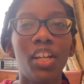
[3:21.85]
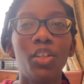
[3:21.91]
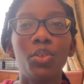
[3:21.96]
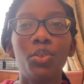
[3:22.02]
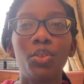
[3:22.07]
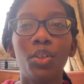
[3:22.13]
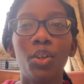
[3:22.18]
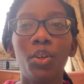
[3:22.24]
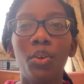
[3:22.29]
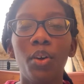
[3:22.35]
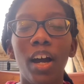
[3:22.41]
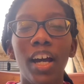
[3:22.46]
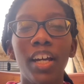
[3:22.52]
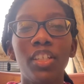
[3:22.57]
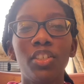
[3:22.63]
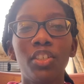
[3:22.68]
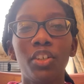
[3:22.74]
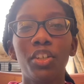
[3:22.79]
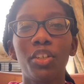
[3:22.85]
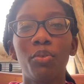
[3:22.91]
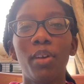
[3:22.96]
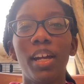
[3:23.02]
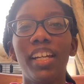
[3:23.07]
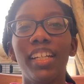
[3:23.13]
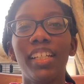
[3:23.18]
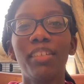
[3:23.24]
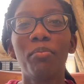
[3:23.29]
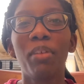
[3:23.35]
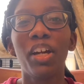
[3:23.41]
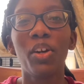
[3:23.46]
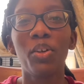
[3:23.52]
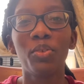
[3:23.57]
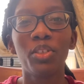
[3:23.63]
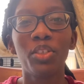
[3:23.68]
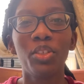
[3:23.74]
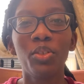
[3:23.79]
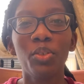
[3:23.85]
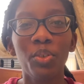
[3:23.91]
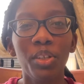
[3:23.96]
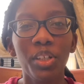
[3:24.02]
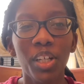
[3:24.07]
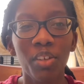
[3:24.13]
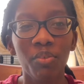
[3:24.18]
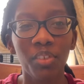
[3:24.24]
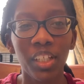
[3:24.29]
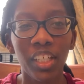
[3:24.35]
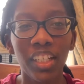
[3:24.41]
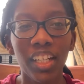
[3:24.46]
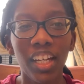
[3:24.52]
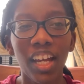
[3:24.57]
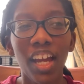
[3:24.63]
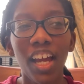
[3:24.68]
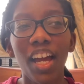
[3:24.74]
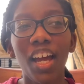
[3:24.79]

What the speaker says: So I started writing my own story of it,